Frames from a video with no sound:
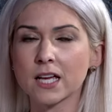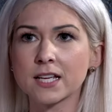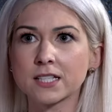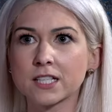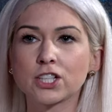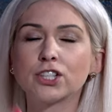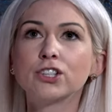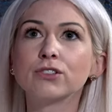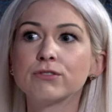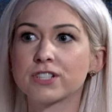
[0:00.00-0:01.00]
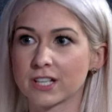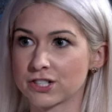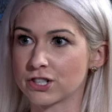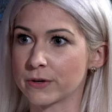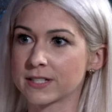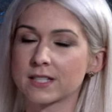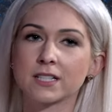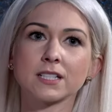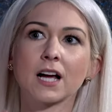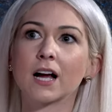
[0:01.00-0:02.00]
It's a huge issue. It's
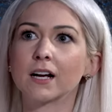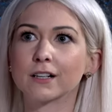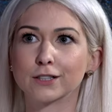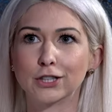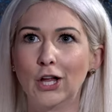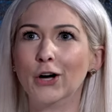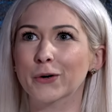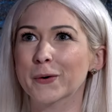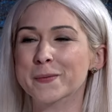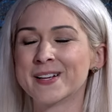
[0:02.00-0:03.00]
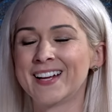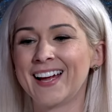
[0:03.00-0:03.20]
the entire globe.